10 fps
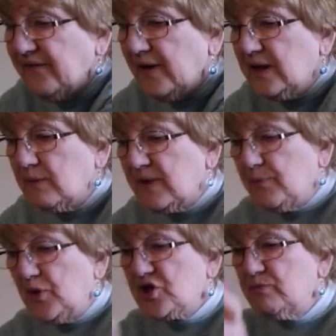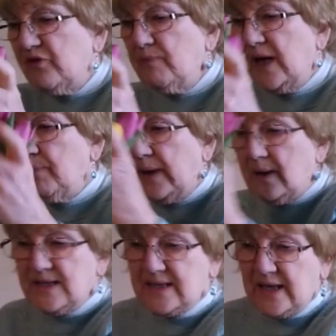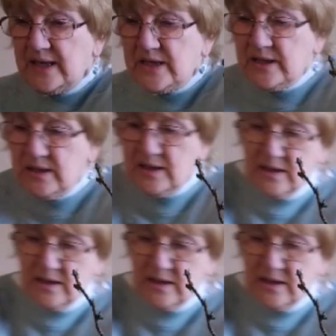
Find at the bottom of my basket.